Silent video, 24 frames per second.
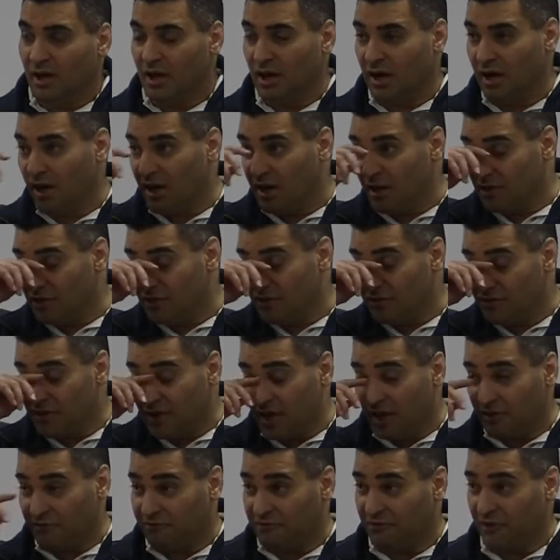You've
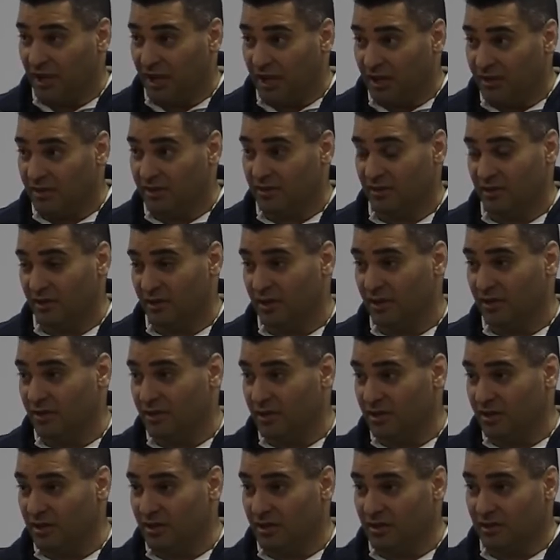got faith
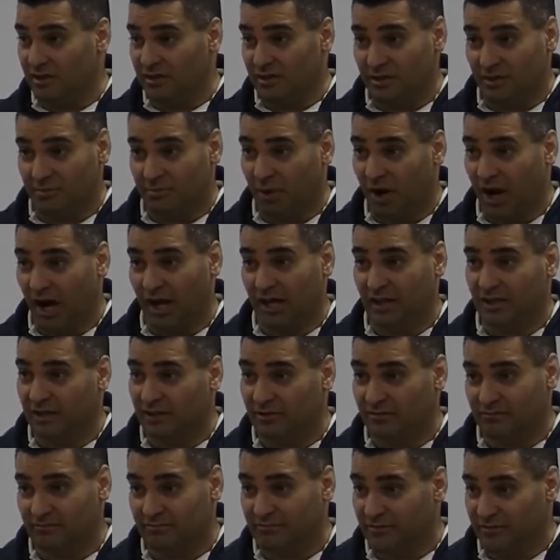in the
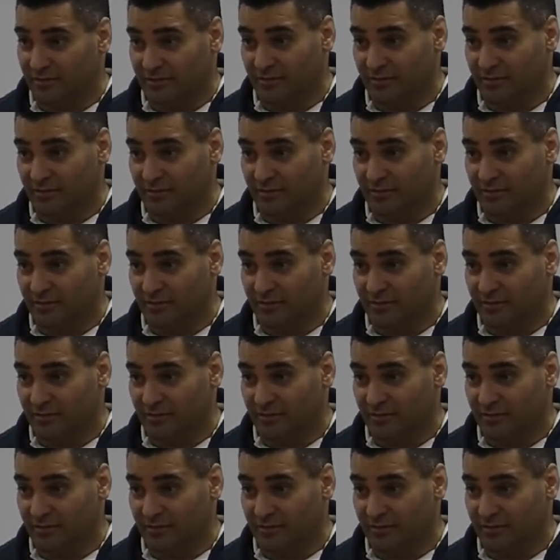pilot.